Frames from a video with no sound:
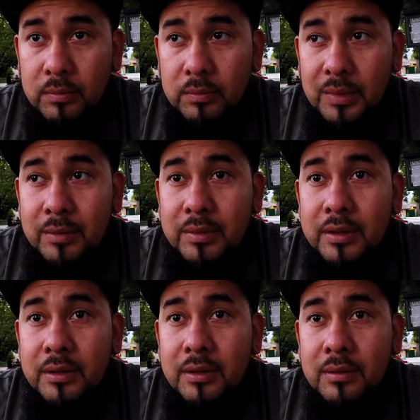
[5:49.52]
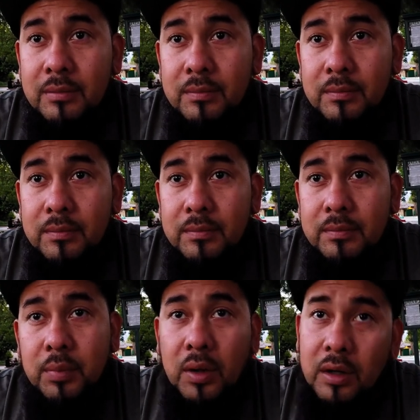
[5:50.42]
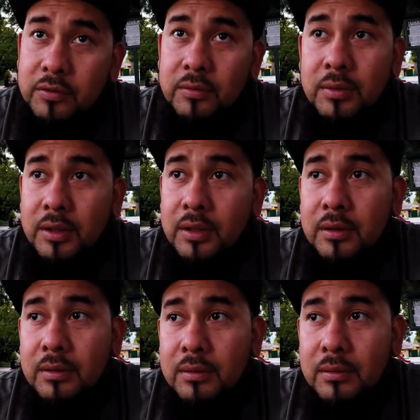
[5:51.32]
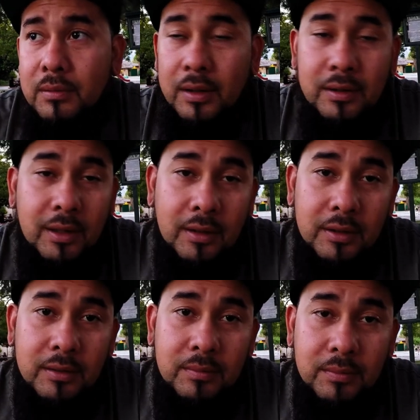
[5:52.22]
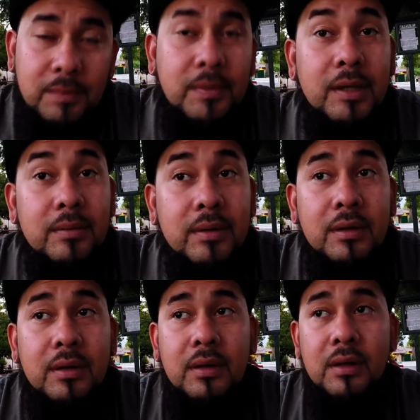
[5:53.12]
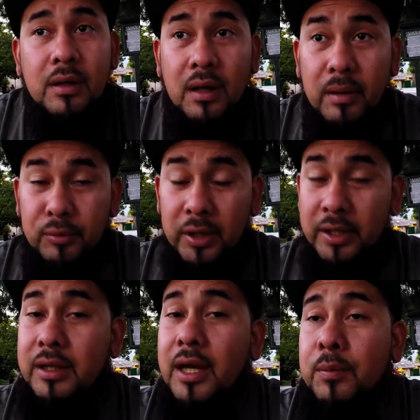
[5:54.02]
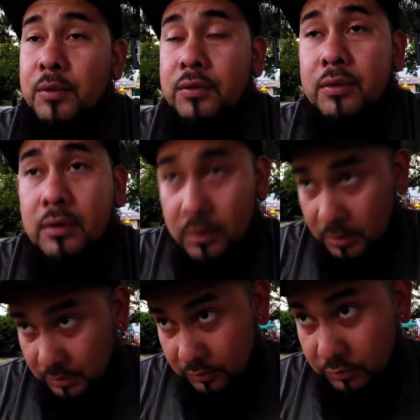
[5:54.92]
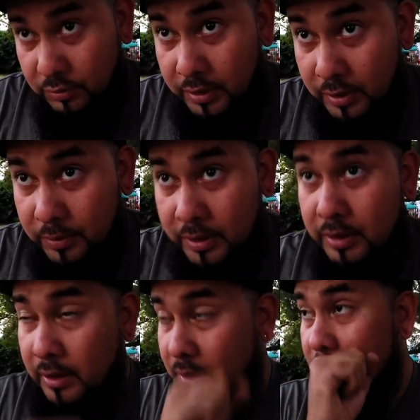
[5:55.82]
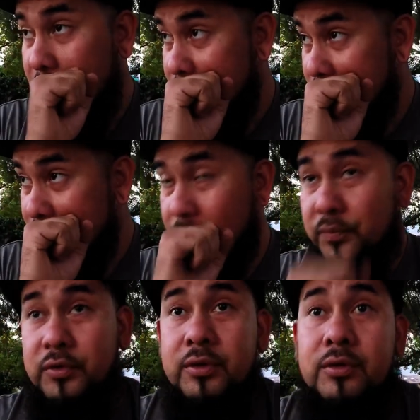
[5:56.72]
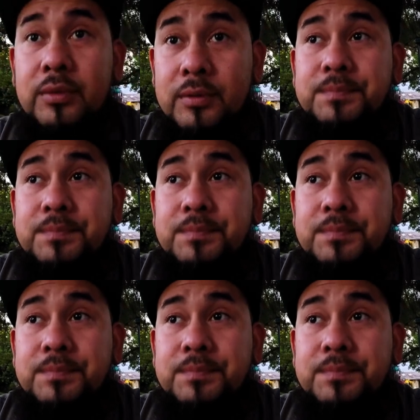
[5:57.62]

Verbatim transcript: maybe, possibly, I doubt it, but maybe upgrading cameras so that way, excuse me,